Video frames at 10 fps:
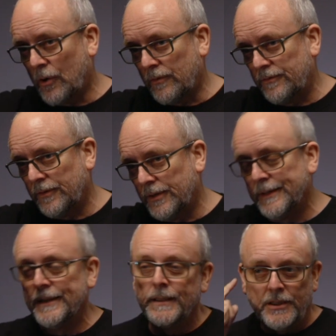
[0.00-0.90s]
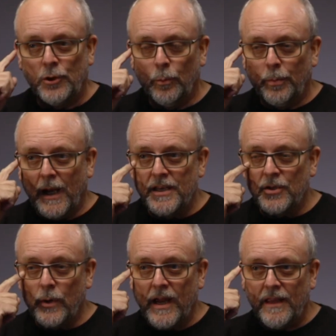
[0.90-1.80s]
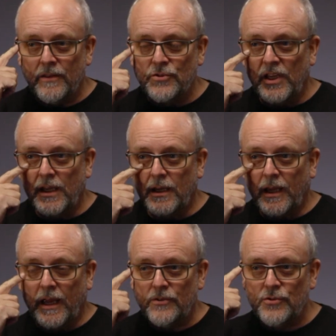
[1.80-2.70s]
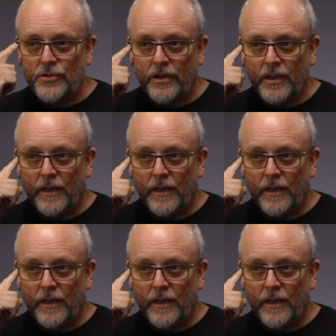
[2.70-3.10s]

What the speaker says: off, you'll blend away the cheek edge,